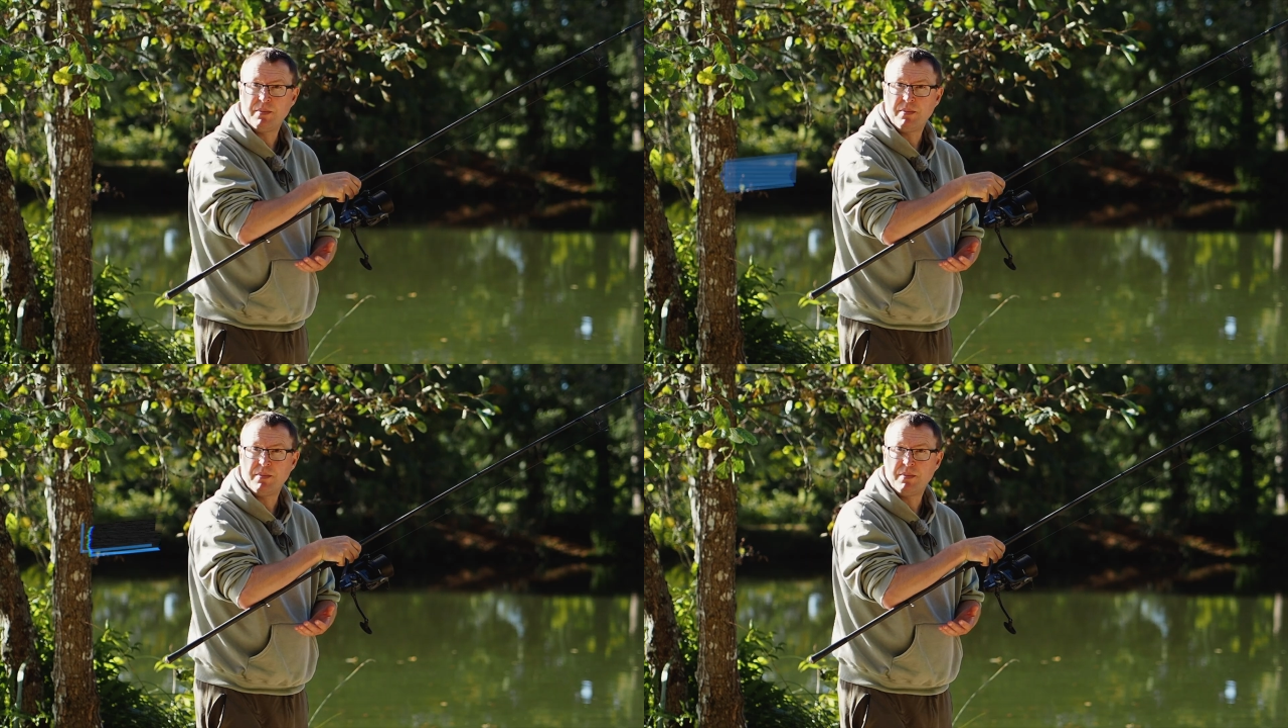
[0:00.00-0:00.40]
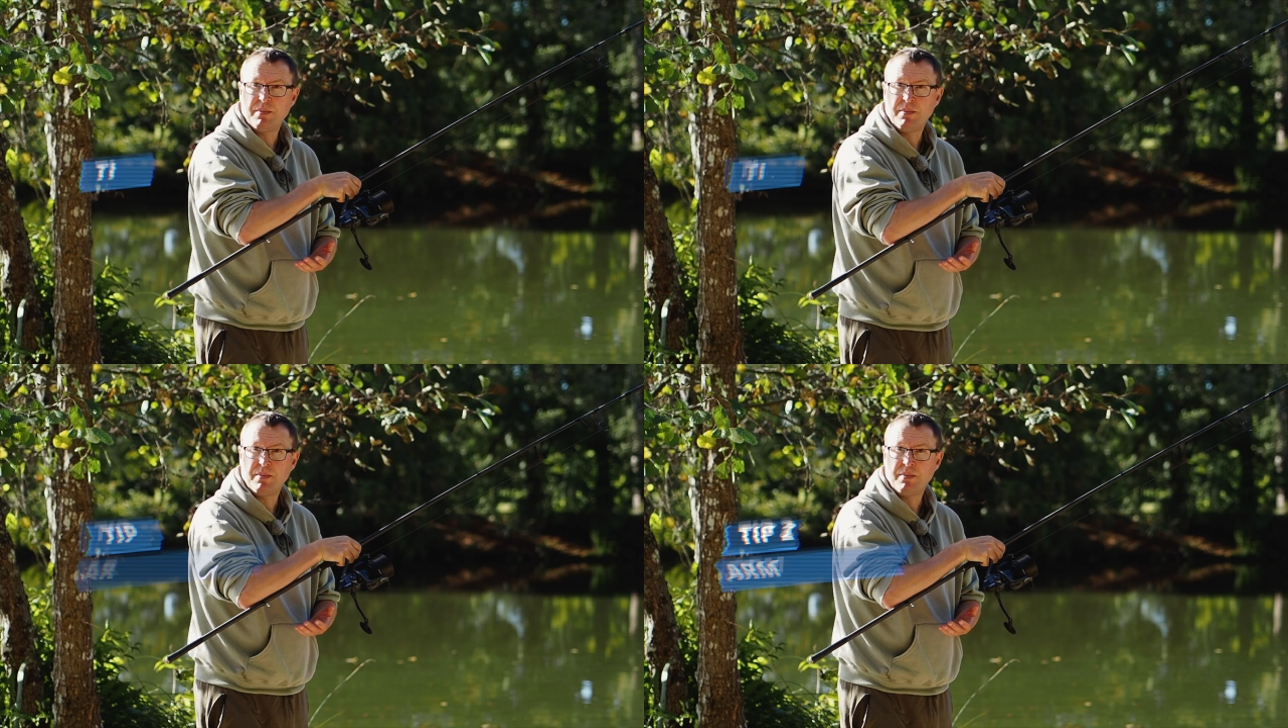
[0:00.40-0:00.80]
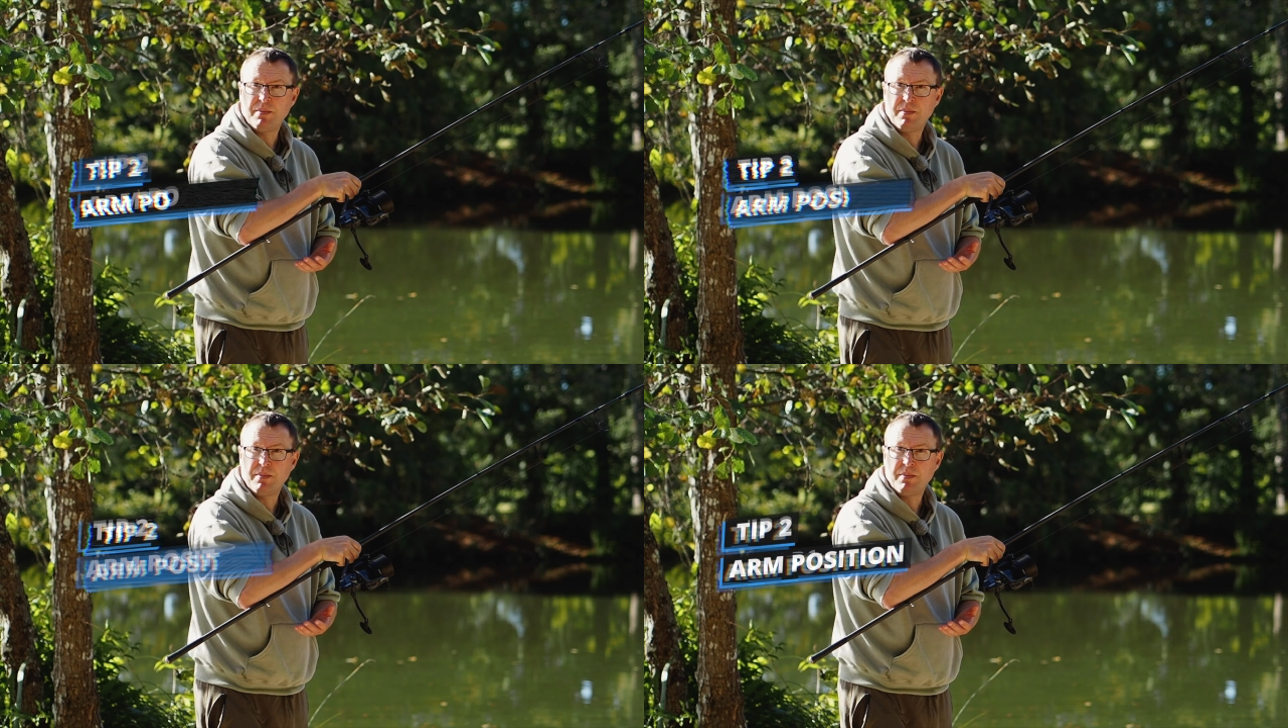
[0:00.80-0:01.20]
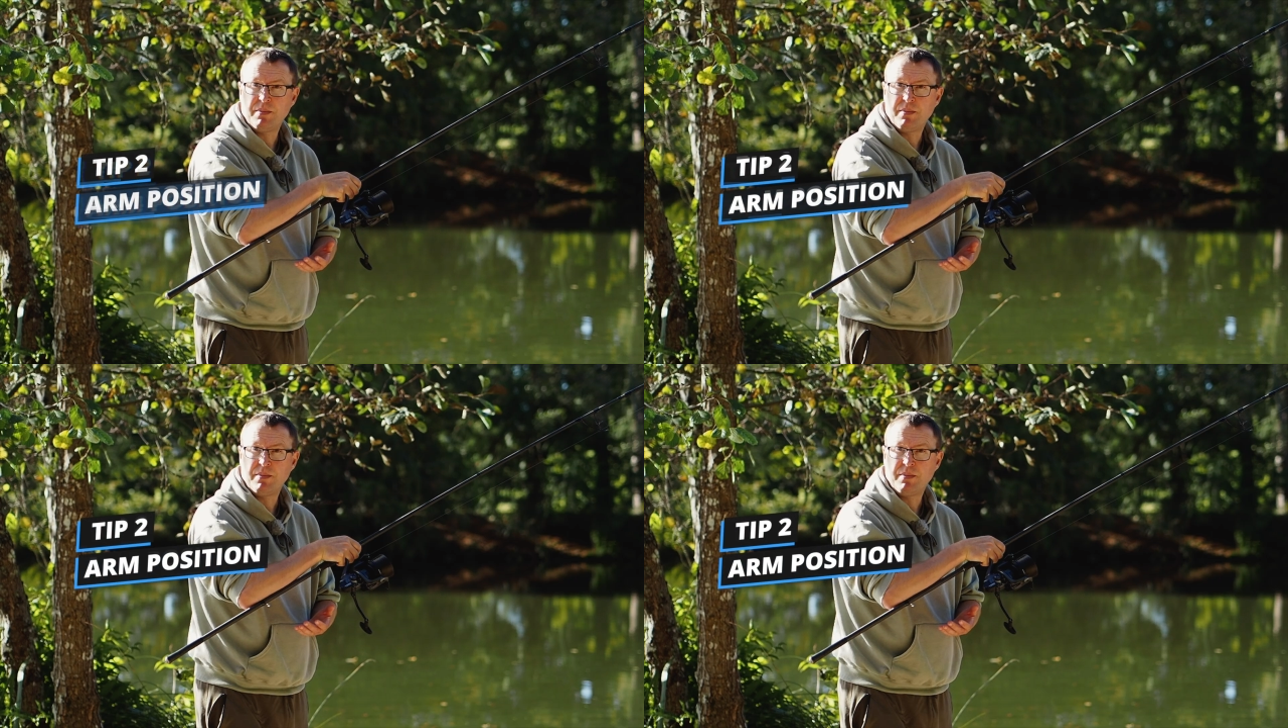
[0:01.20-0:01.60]
you're coming from a coarse
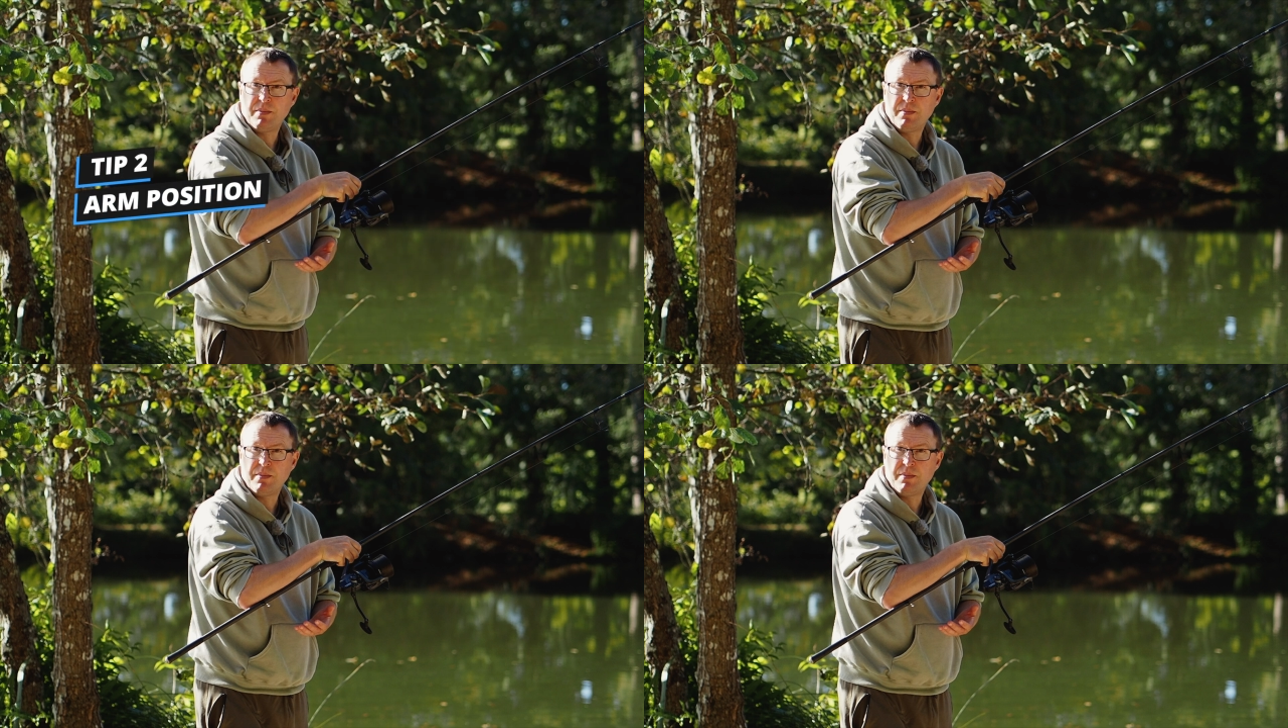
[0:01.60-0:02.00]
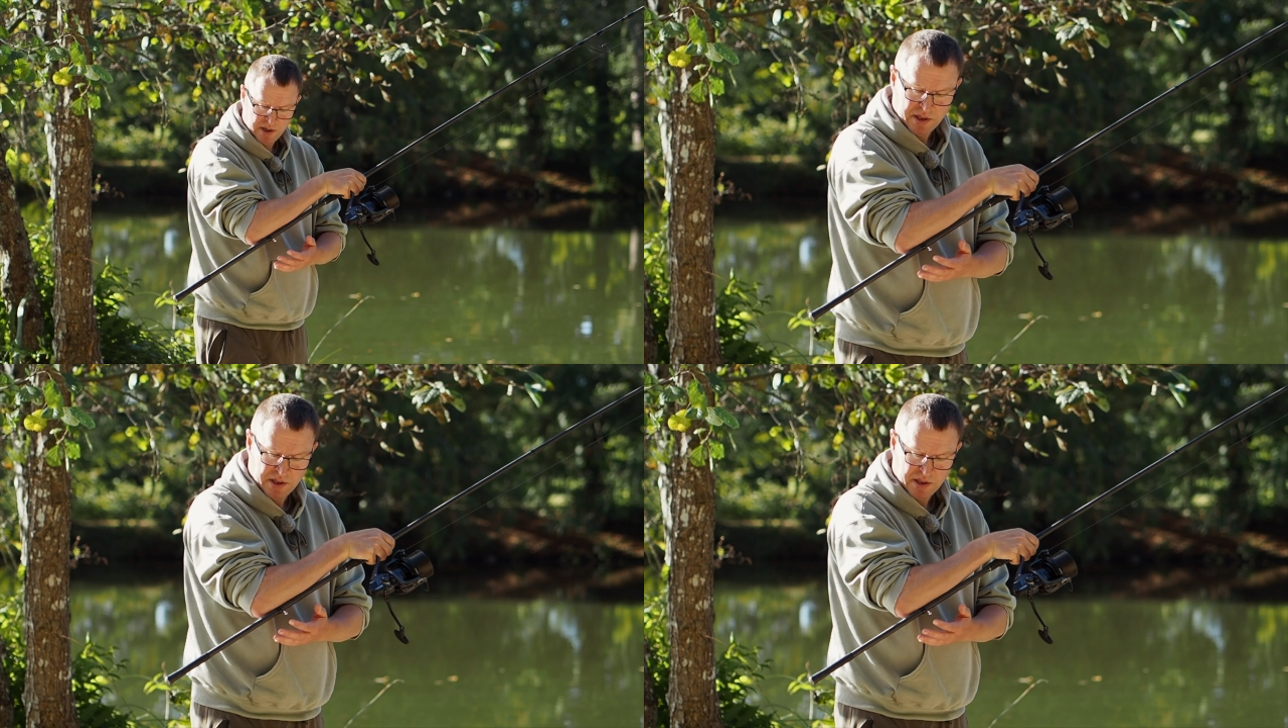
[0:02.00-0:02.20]
fishing background,